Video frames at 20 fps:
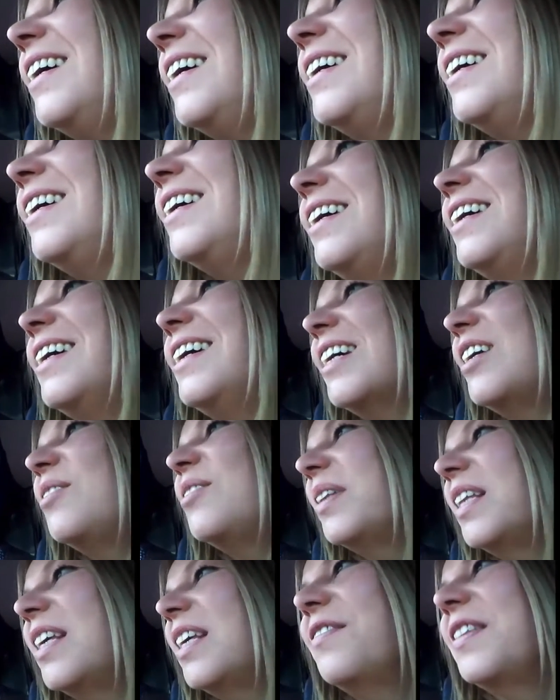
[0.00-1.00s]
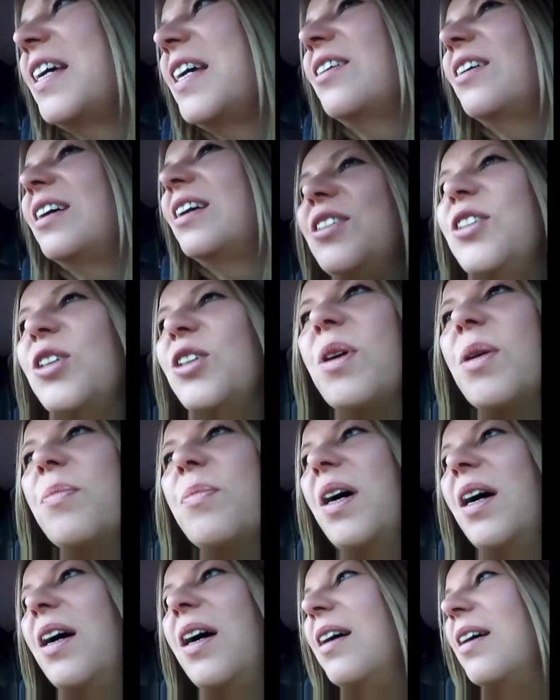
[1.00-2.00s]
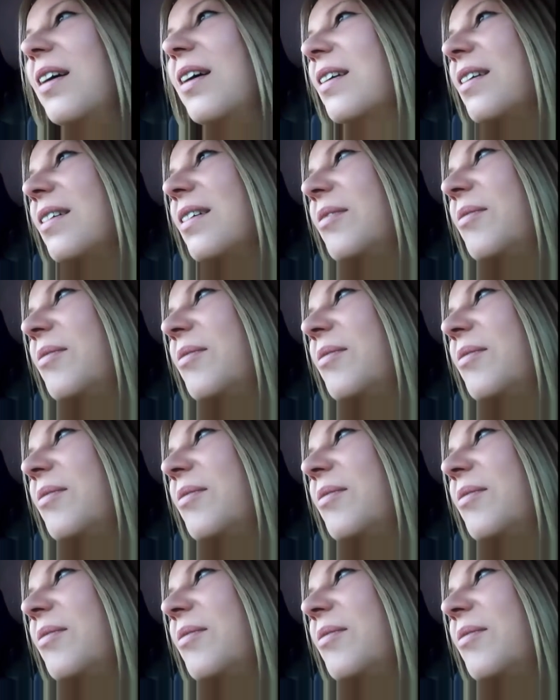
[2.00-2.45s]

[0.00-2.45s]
I can't believe that guy took my park.